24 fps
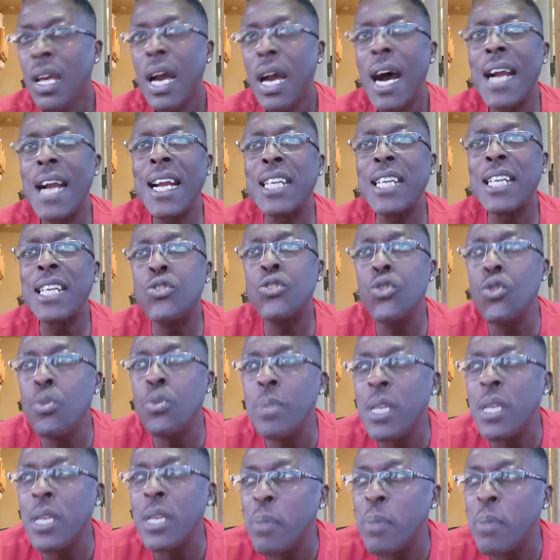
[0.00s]
I got too
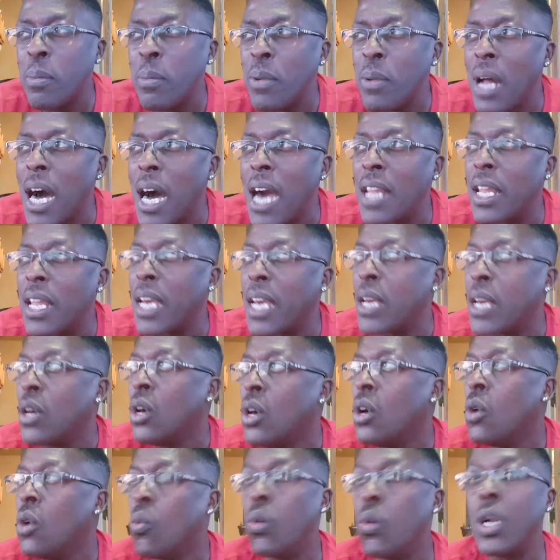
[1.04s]
many people high. Like,
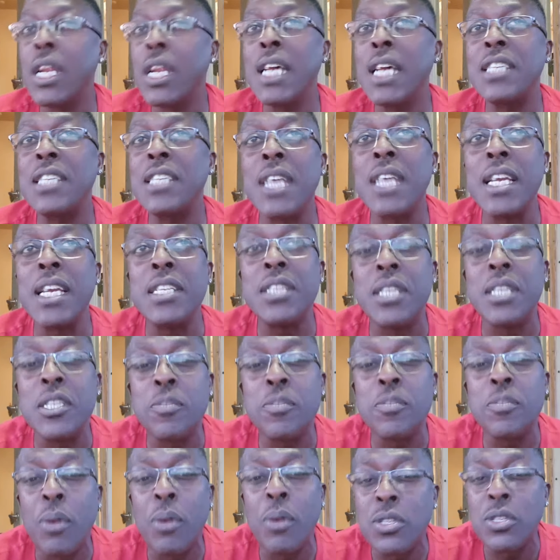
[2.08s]
what did I say to this
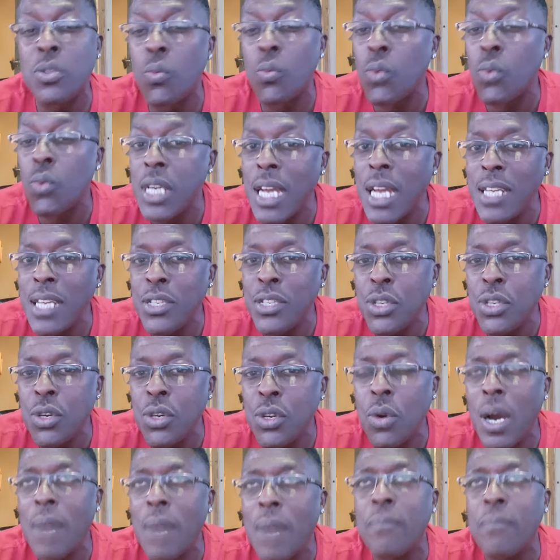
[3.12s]
person? What did I do?